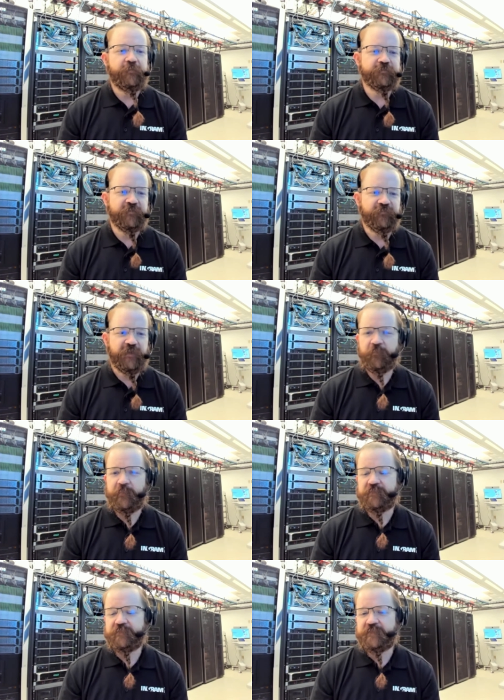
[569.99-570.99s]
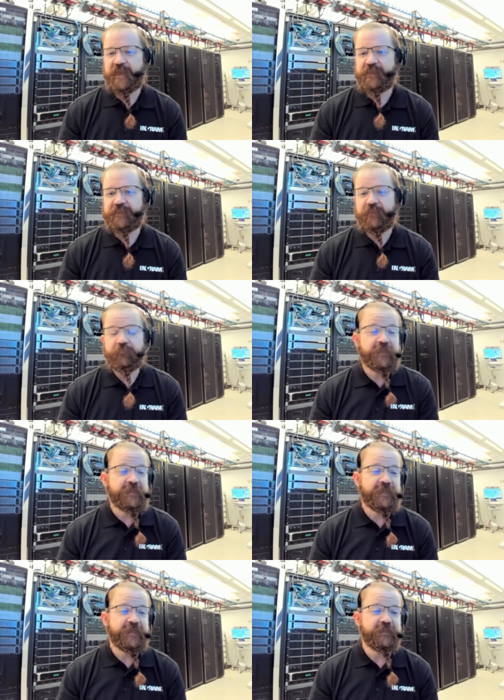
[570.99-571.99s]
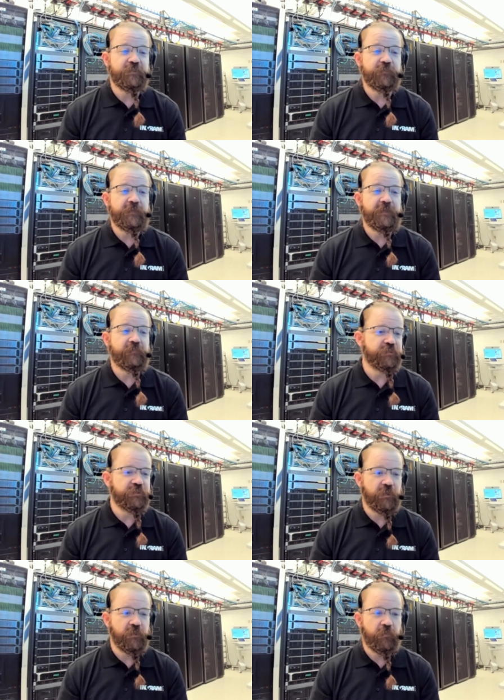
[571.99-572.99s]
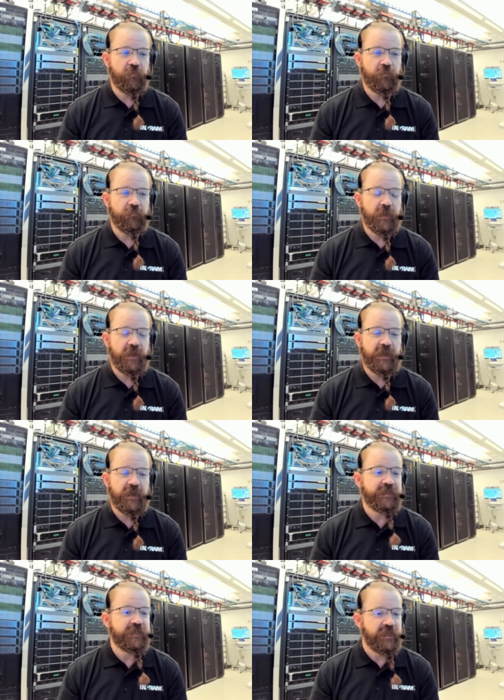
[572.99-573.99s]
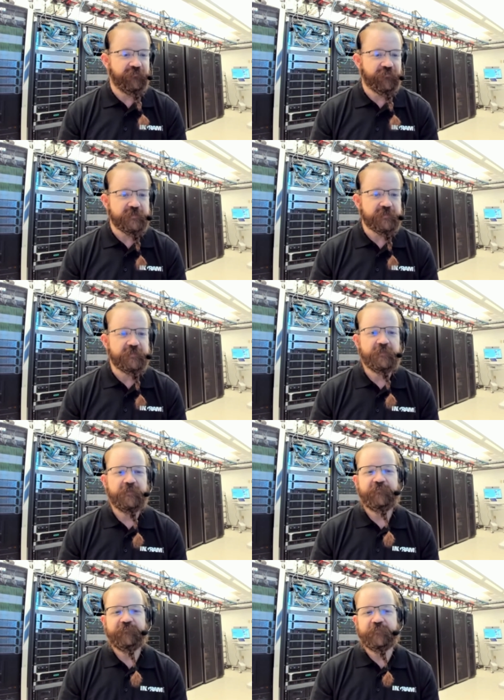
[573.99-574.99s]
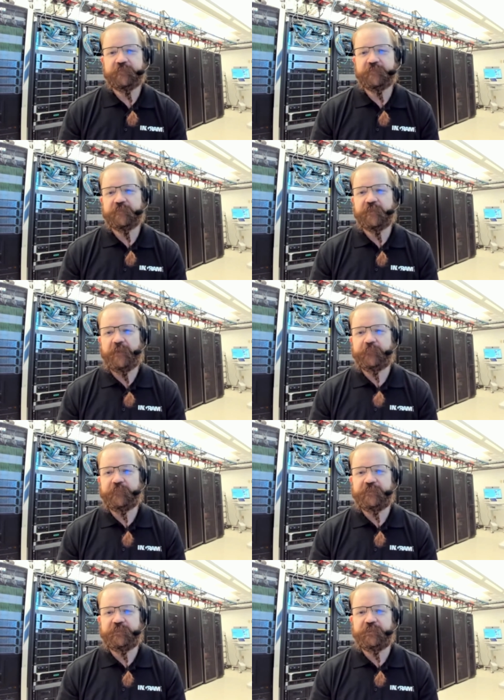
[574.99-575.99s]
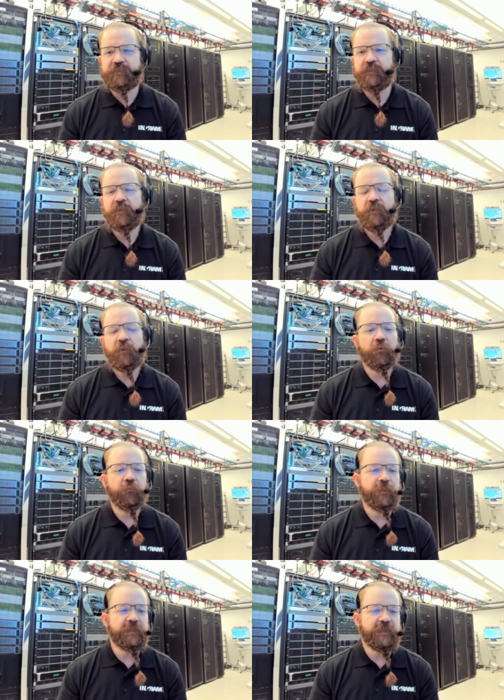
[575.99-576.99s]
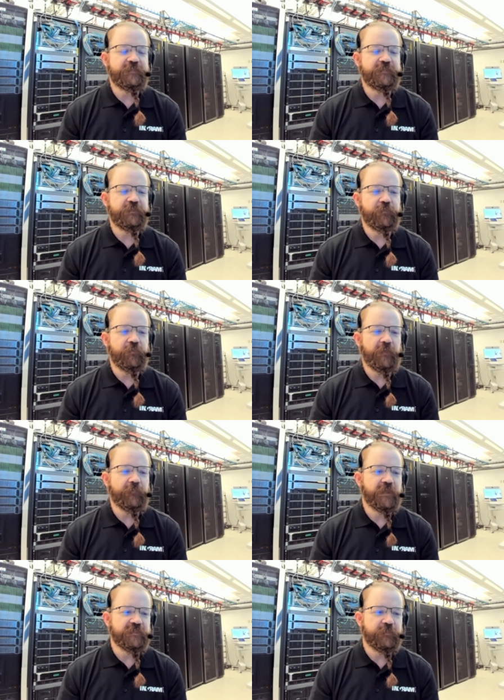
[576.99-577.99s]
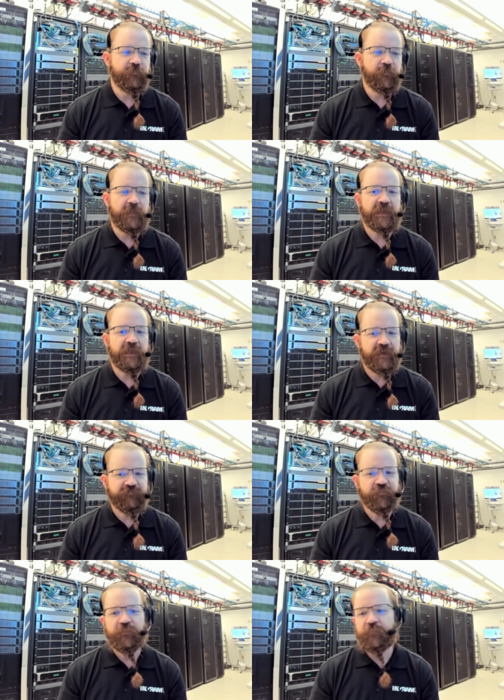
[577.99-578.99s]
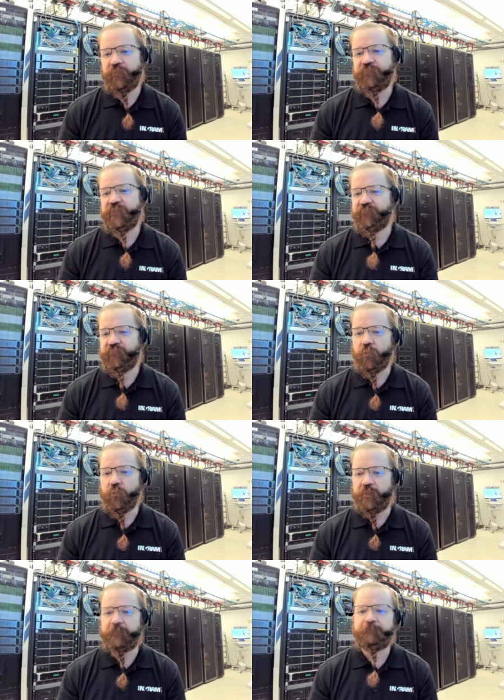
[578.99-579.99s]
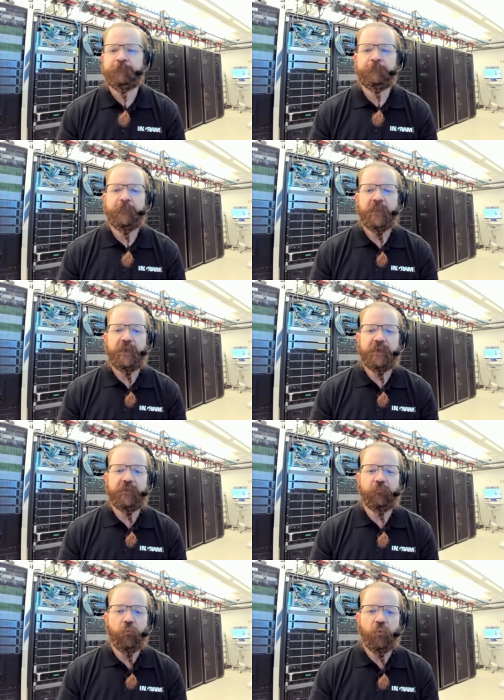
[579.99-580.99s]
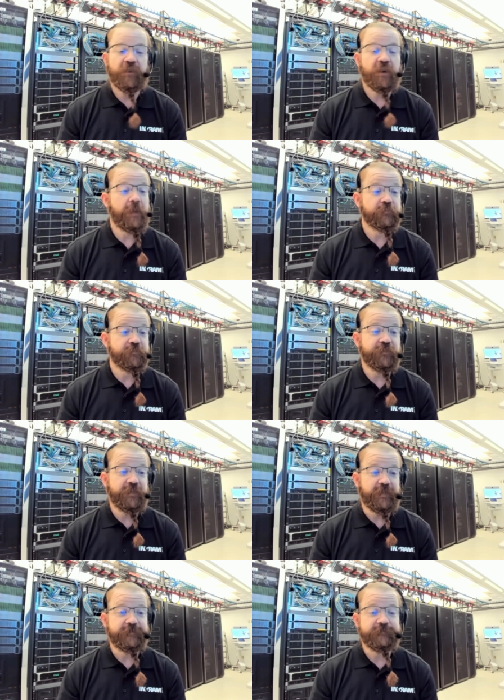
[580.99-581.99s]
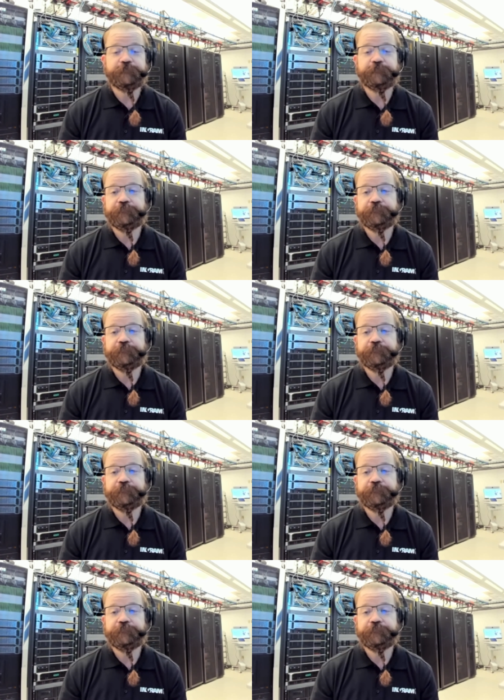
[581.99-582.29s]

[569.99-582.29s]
those environments that they really need to either show a difference versus their competition, or really to help the customer be comfortable moving forward with an opportunity.